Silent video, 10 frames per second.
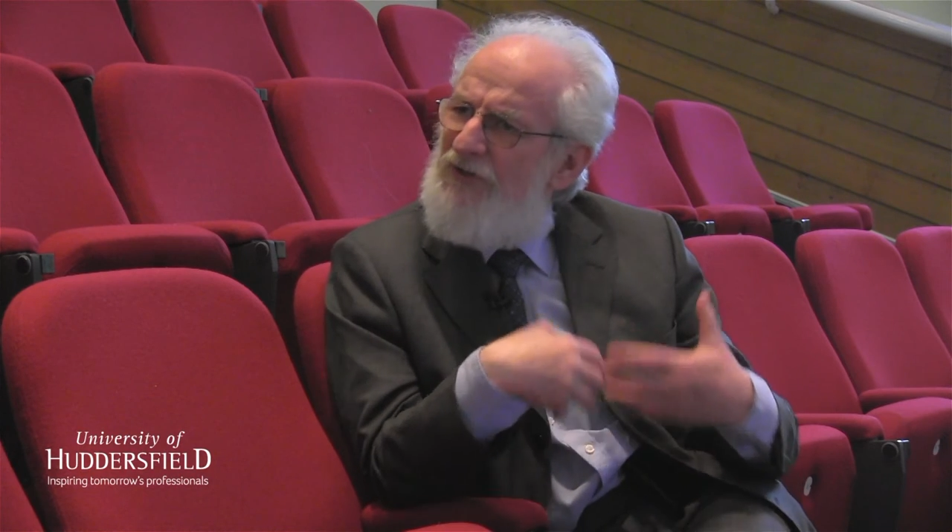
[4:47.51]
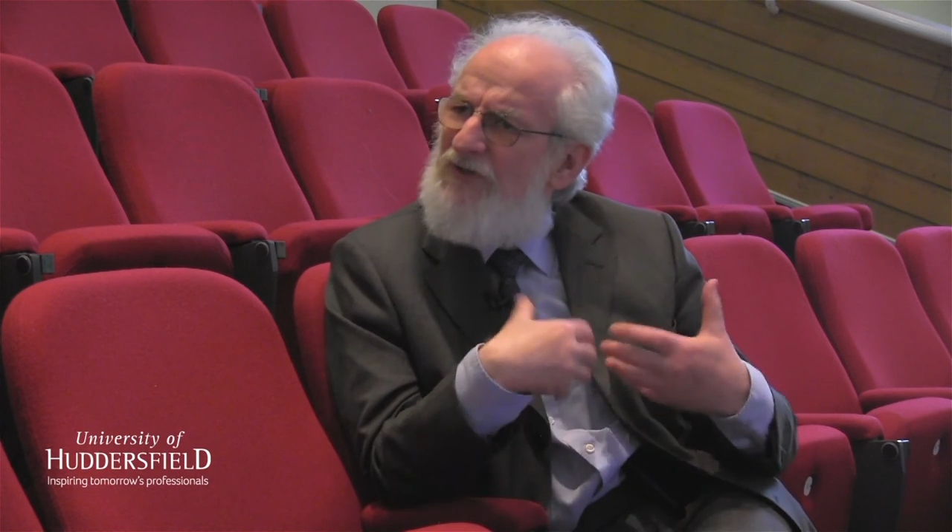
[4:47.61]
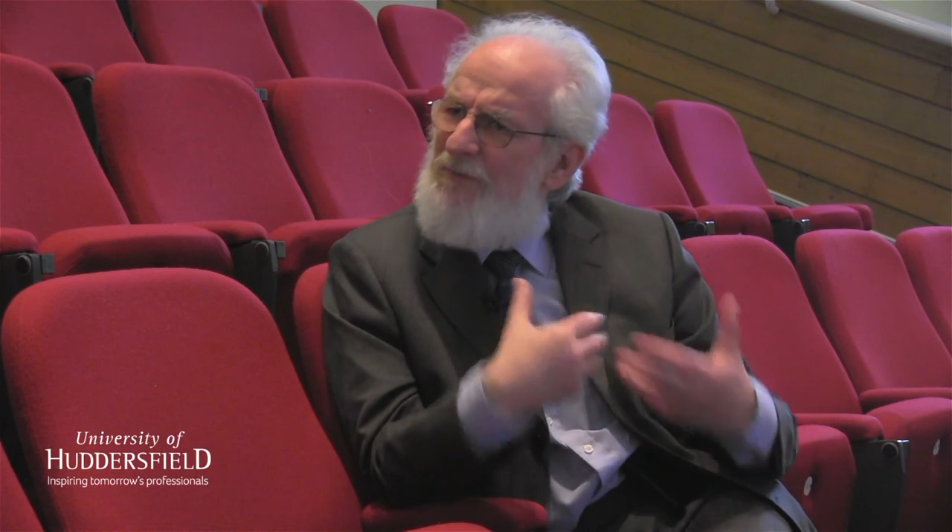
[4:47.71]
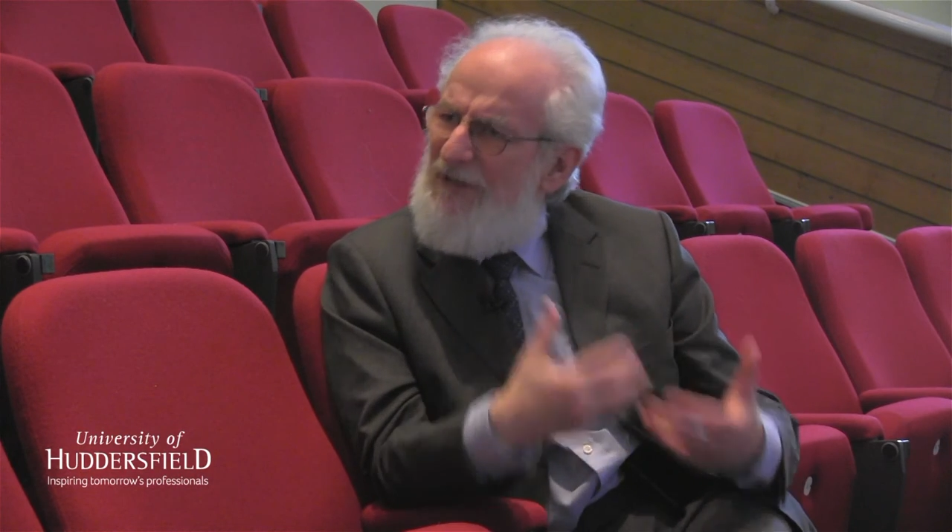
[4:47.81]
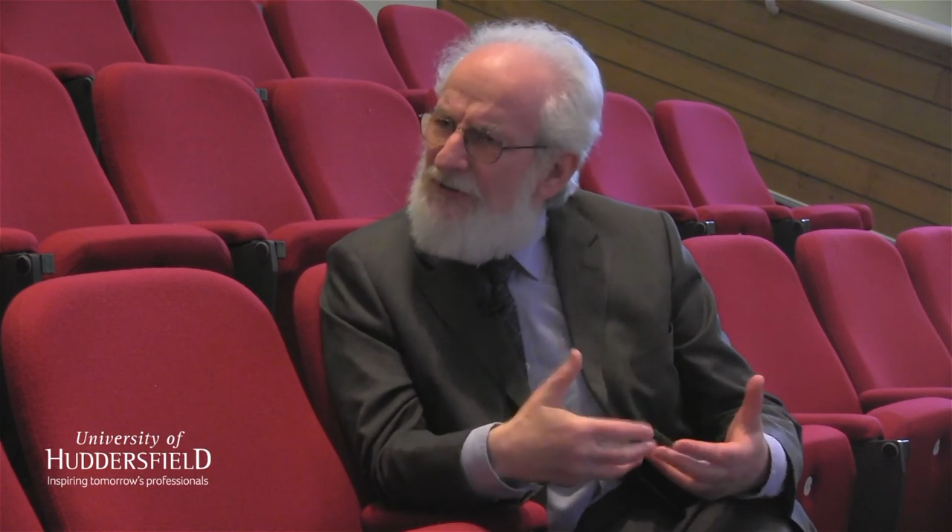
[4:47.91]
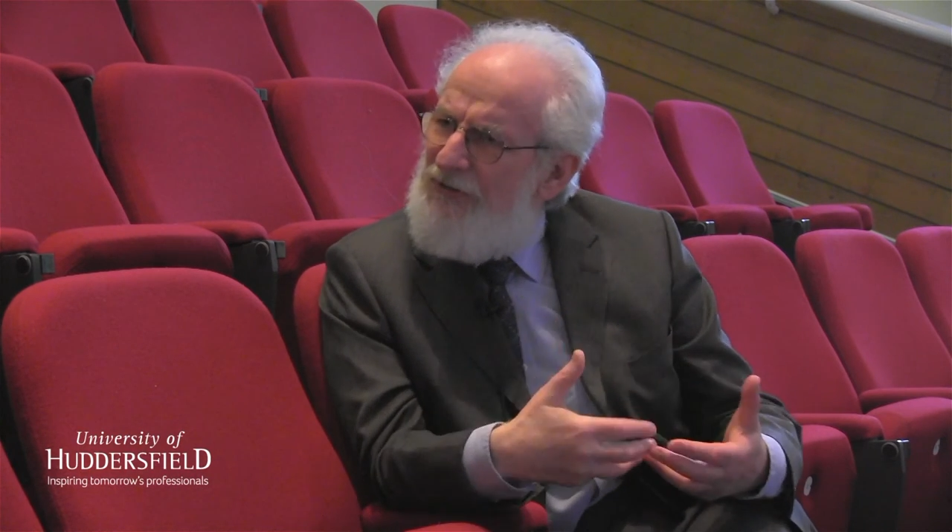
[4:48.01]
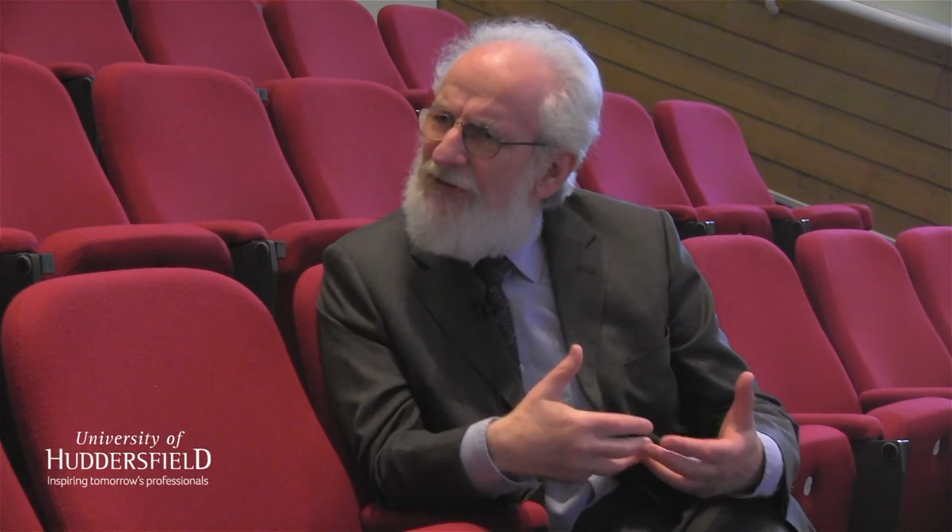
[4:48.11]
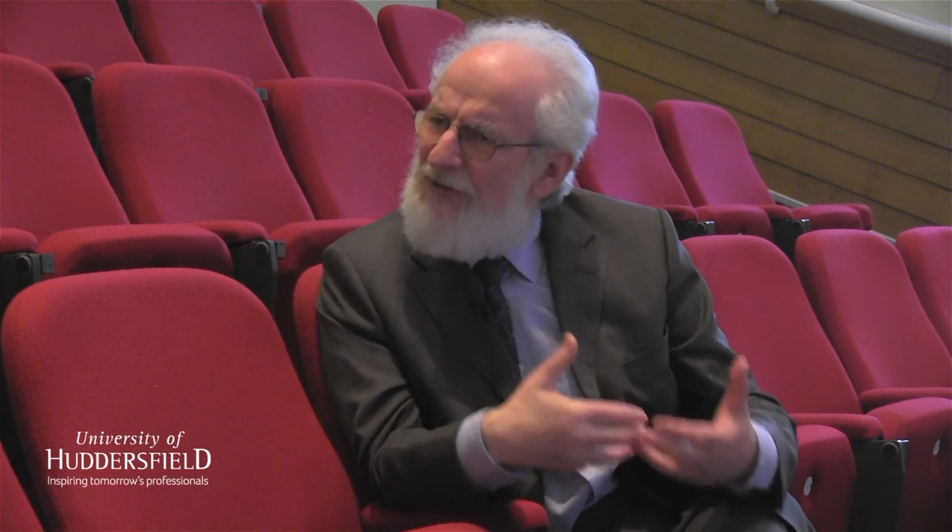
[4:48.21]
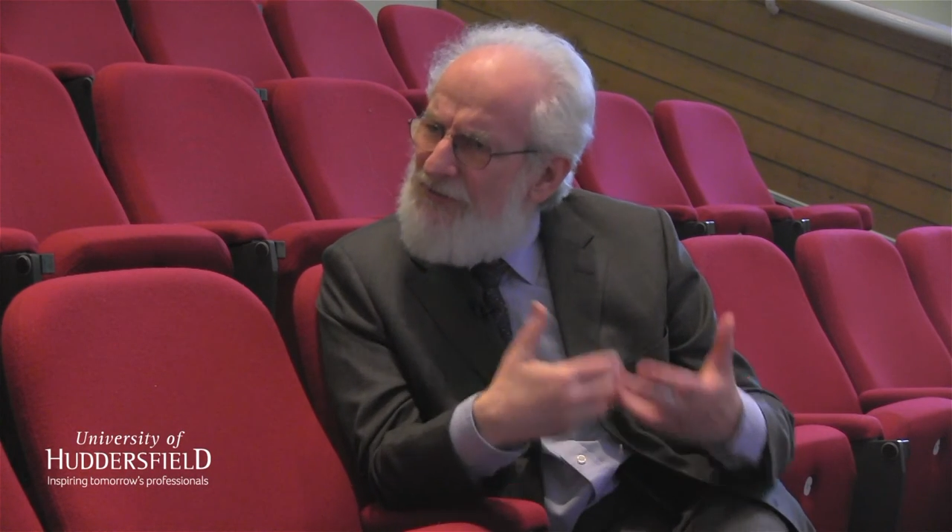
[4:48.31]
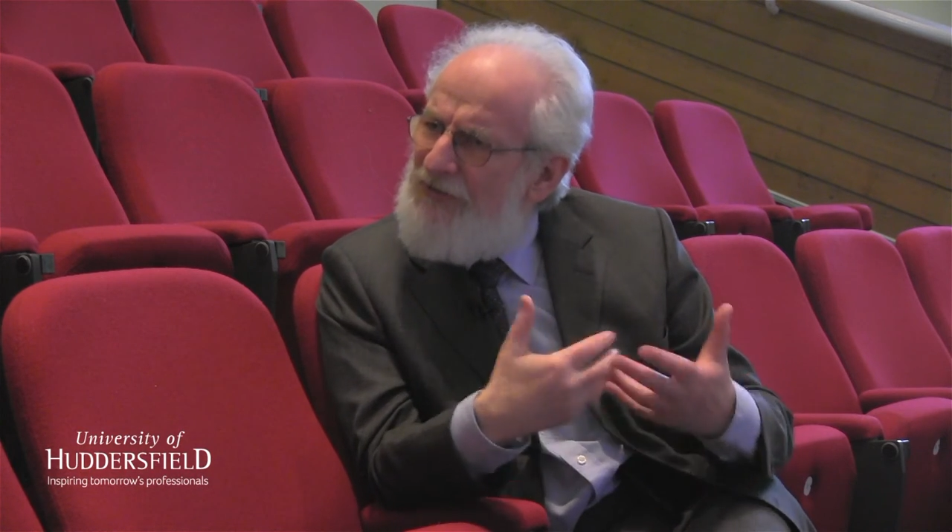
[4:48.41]

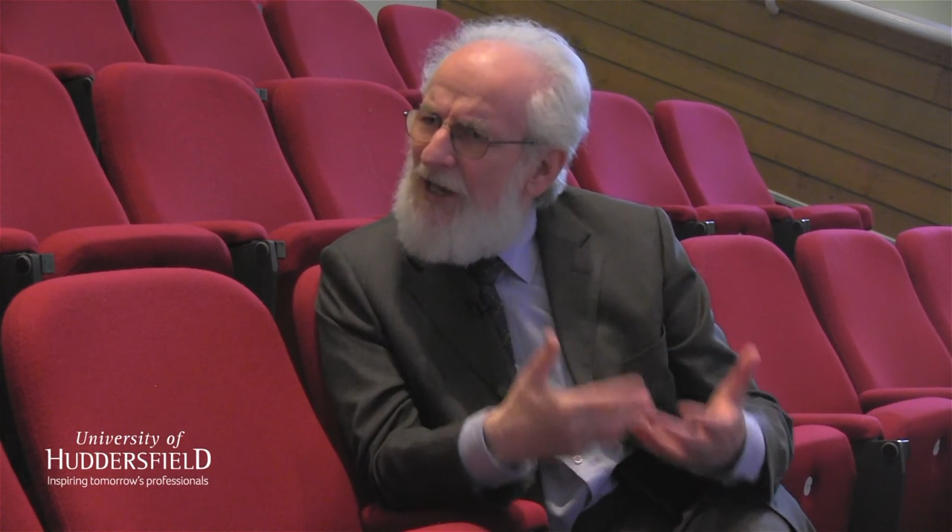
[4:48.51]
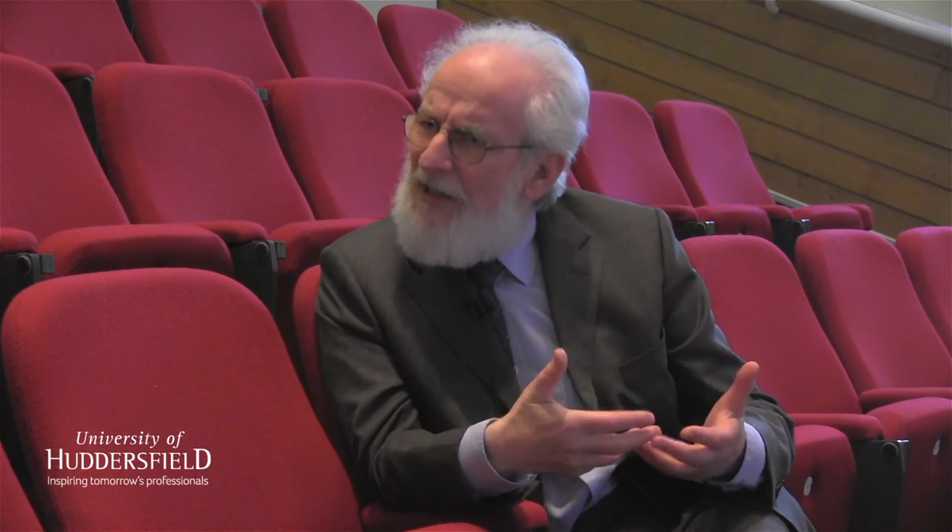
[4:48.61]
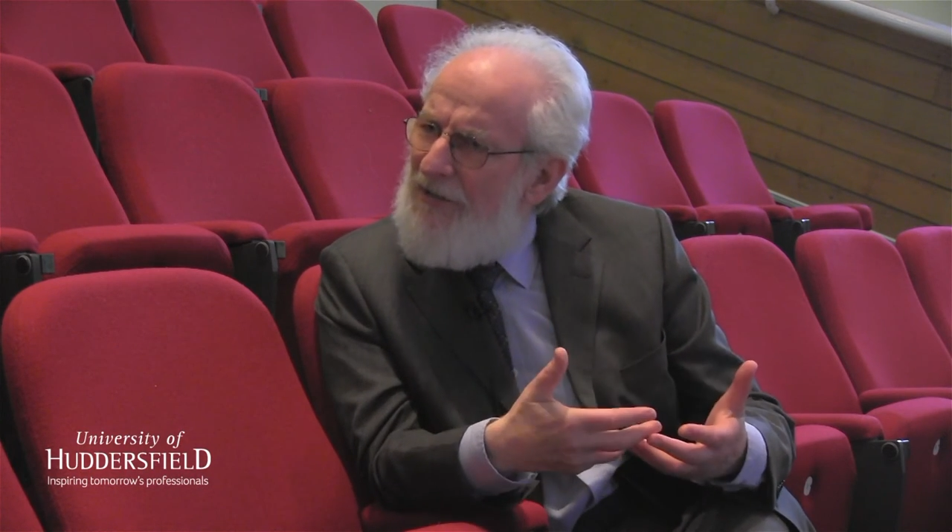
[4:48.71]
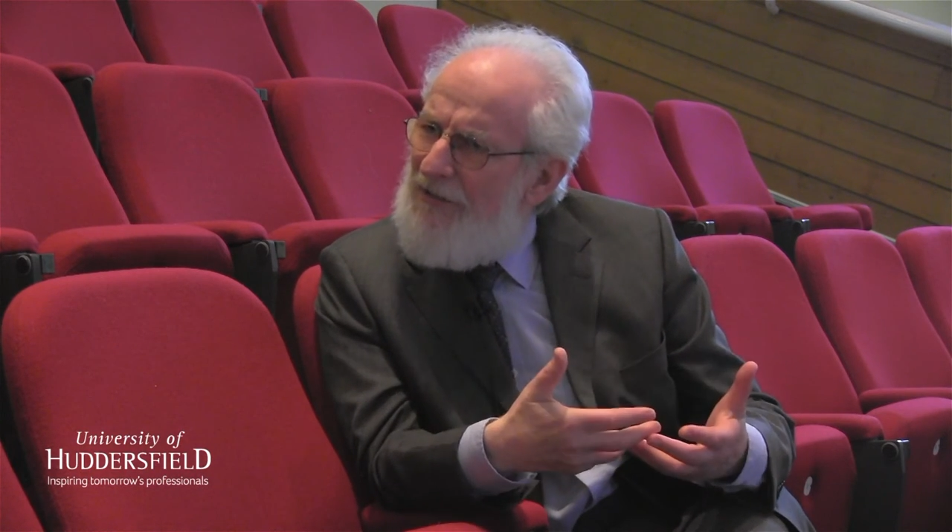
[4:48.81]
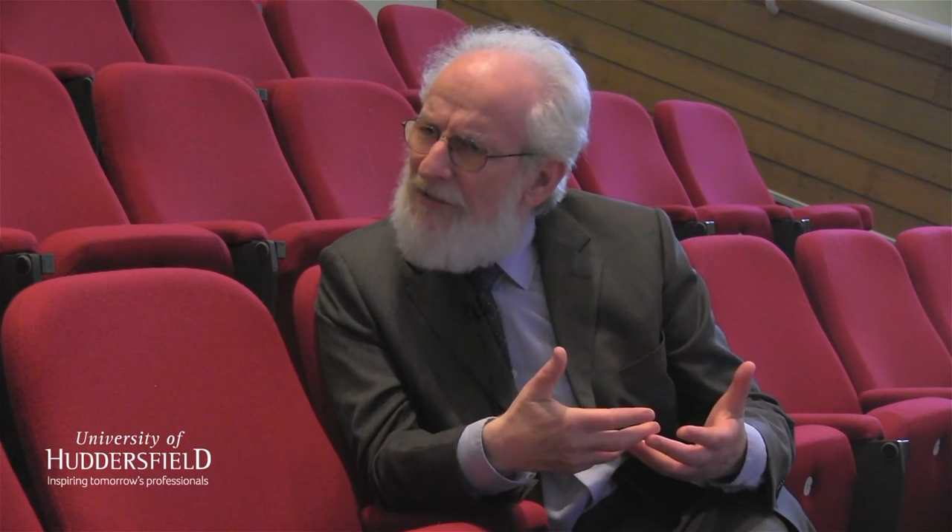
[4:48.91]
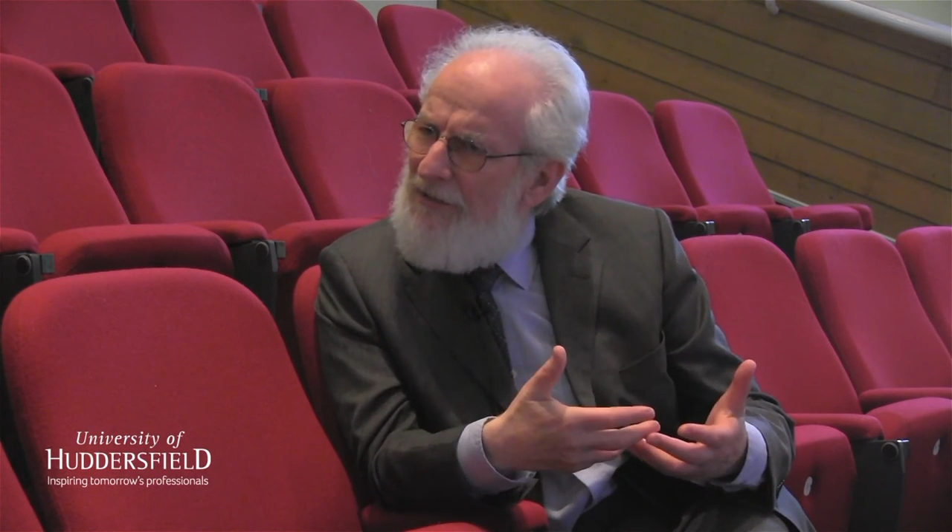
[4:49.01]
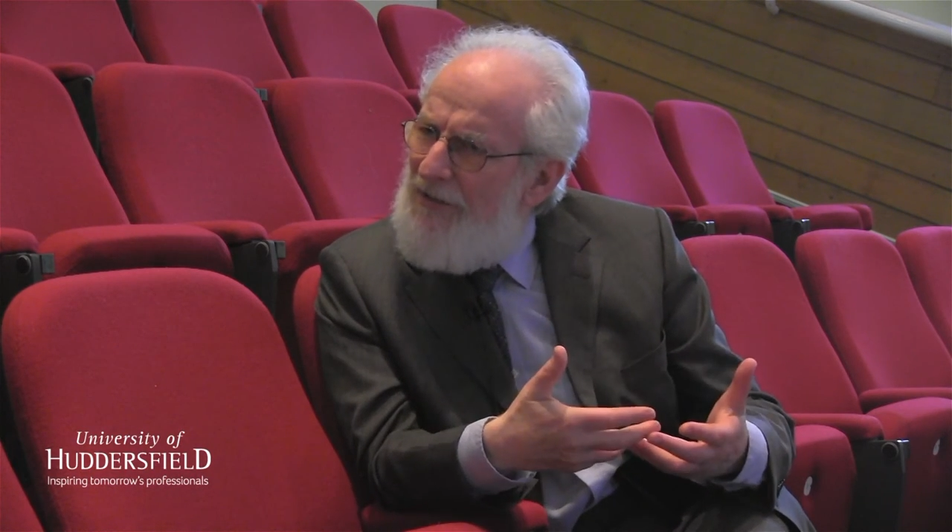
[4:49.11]
speech style?